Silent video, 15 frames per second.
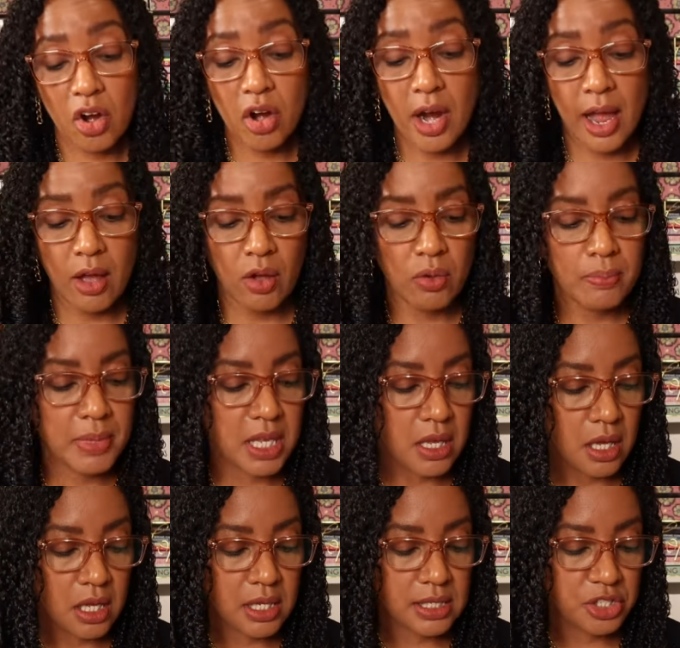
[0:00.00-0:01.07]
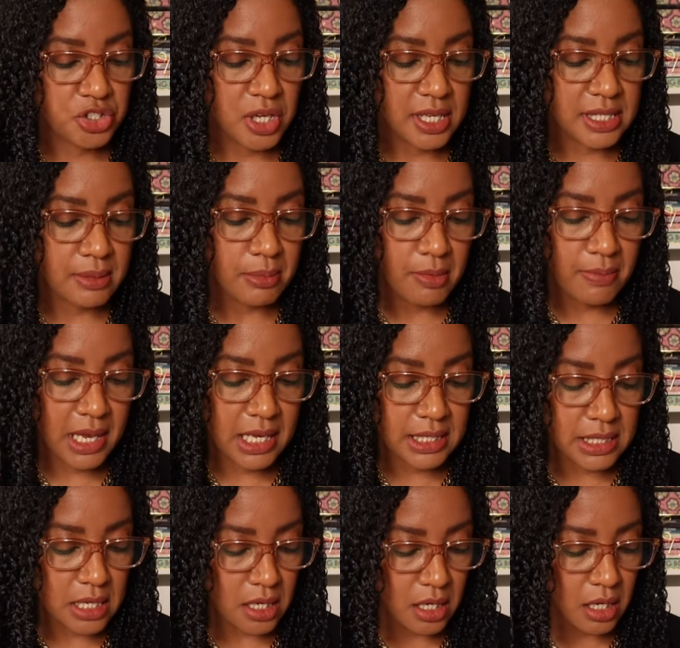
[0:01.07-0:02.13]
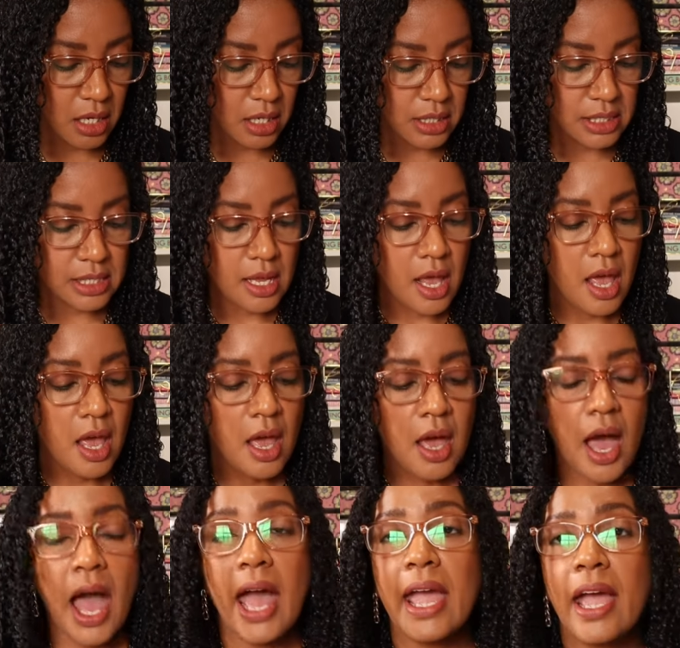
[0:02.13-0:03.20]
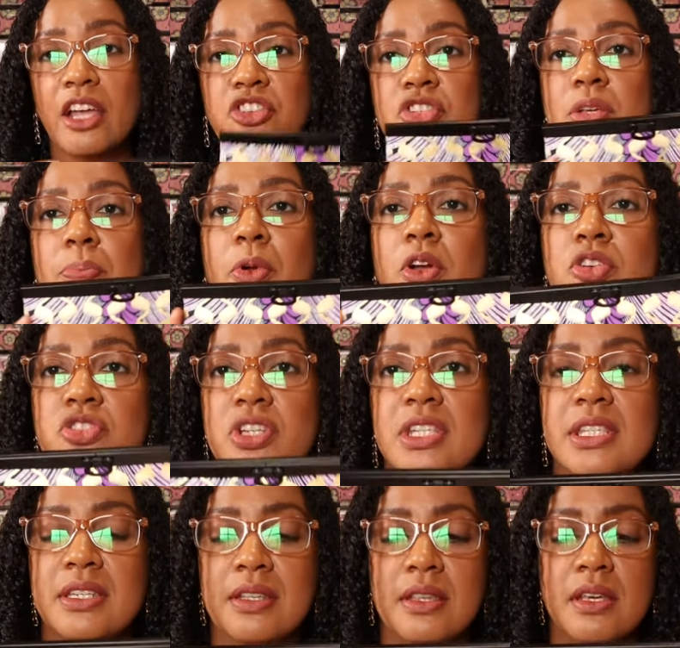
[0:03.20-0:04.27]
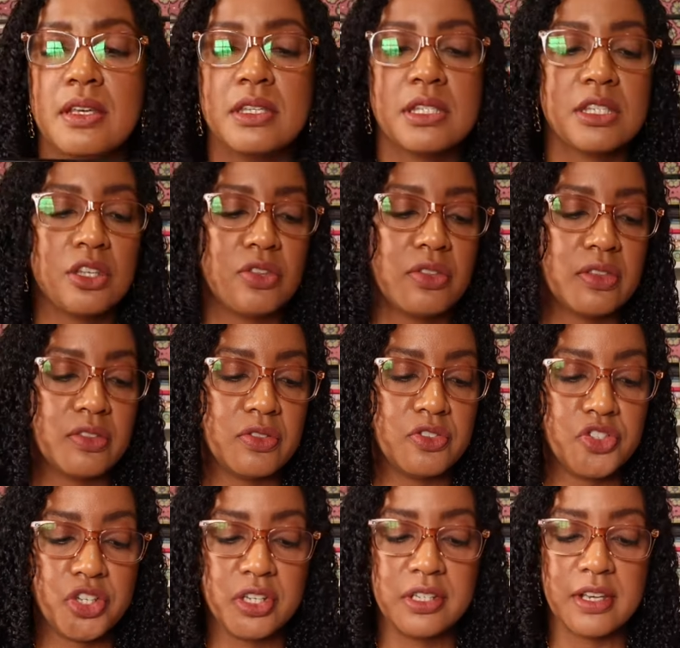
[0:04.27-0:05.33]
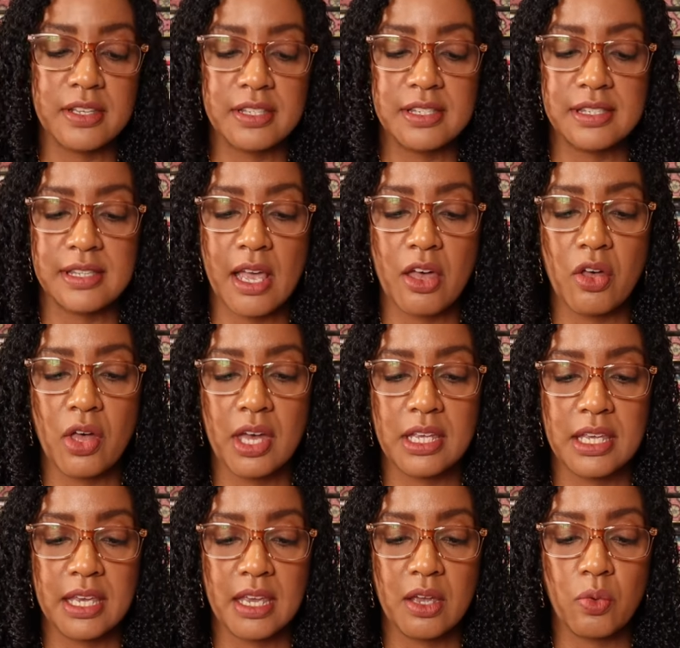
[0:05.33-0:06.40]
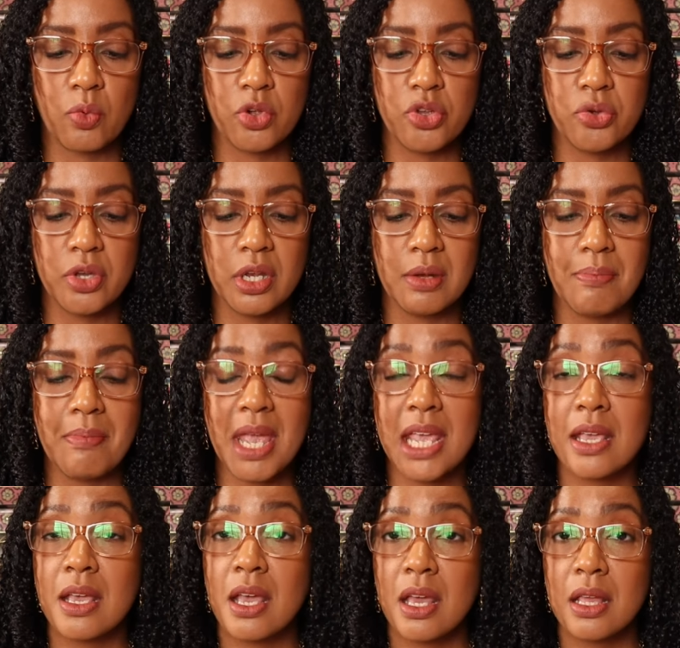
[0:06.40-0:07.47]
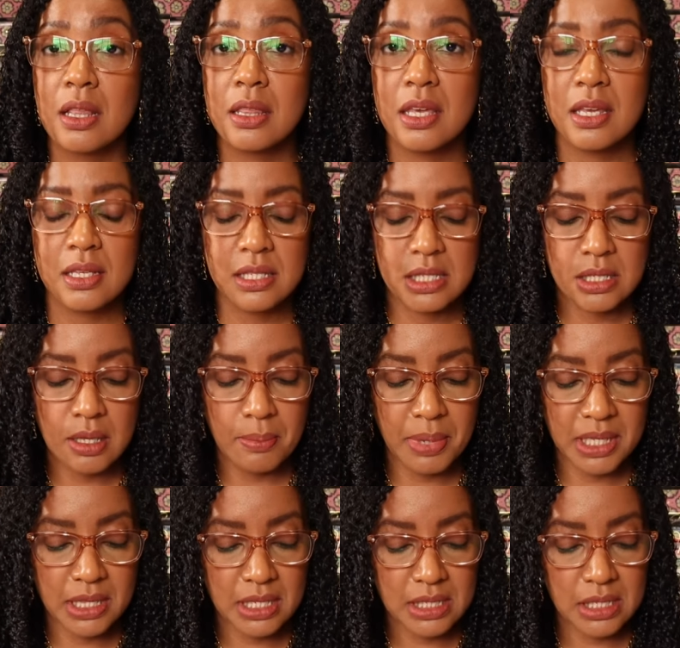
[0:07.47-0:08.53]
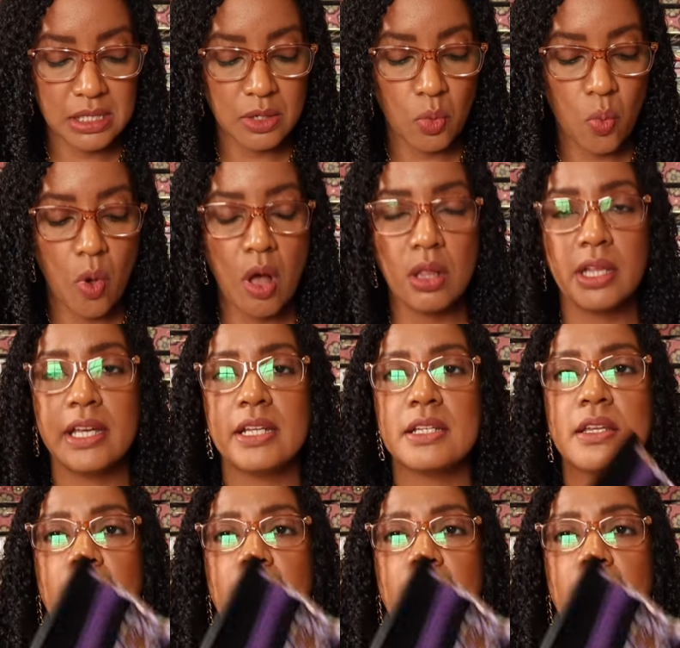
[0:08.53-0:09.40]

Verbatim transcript: her out, because she has some amazing goods. I actually purchased this. She does sell a kit where you can make this, but this is a wallet,